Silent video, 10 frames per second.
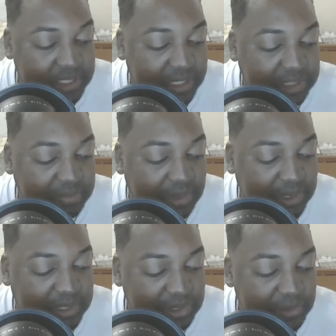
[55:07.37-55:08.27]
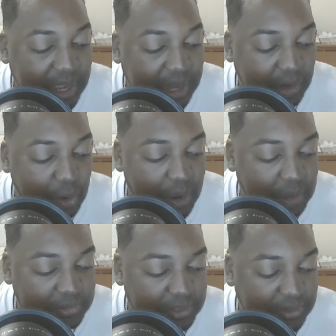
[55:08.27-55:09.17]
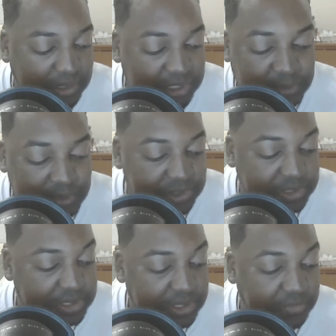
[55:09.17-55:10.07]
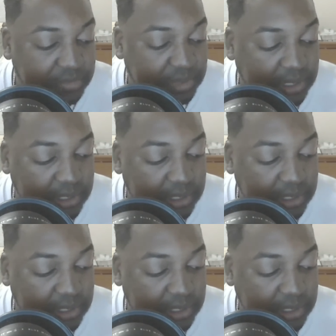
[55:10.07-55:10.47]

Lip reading: an experience that you gotta go out there and experience yourself, man.